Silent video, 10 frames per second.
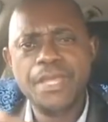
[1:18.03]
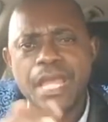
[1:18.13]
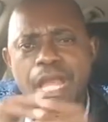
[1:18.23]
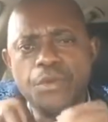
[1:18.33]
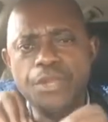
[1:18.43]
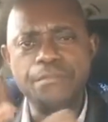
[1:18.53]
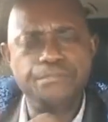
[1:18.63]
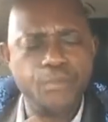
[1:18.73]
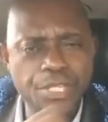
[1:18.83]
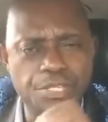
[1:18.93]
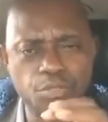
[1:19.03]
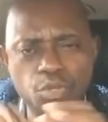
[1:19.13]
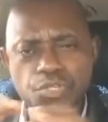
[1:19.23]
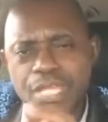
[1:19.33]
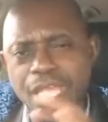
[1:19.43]
I go to point
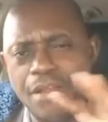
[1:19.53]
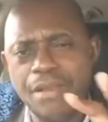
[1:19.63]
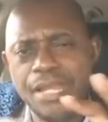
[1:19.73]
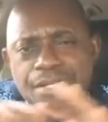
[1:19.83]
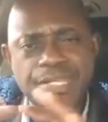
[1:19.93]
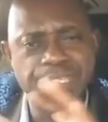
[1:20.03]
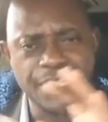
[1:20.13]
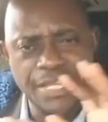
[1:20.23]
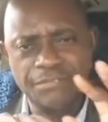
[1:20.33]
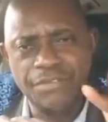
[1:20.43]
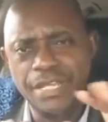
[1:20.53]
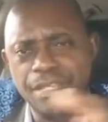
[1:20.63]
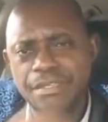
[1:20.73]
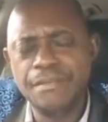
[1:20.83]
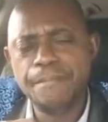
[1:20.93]
those areas this
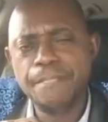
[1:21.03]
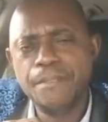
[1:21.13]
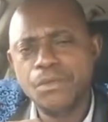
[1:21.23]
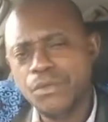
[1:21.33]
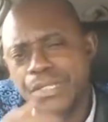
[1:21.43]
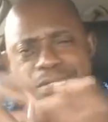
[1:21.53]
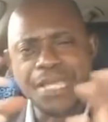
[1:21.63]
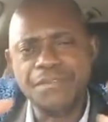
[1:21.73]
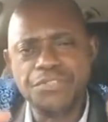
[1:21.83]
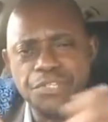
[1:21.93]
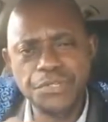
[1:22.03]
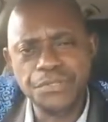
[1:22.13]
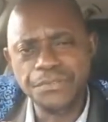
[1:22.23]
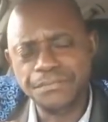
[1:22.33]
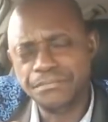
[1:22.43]
evening, this
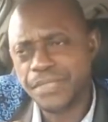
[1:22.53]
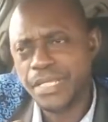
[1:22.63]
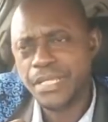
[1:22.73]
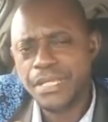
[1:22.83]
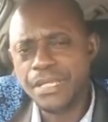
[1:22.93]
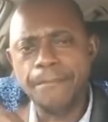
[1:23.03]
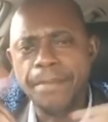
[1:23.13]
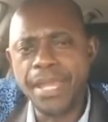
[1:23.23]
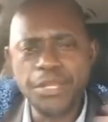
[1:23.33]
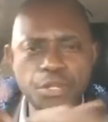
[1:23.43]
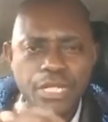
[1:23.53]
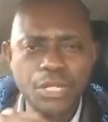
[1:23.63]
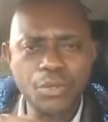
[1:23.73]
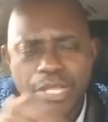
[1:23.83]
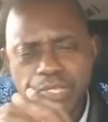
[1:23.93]
afternoon, depending on the
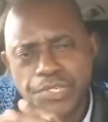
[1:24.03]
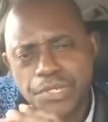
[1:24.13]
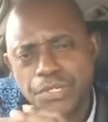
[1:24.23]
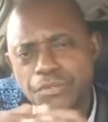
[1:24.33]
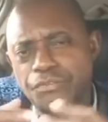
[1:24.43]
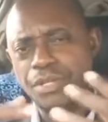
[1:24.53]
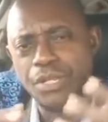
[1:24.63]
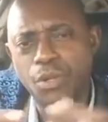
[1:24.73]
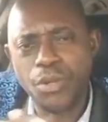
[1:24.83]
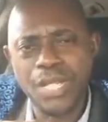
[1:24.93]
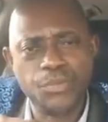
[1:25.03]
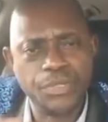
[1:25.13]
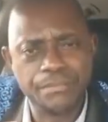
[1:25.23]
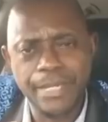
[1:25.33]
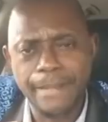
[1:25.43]
location, if they connect with me.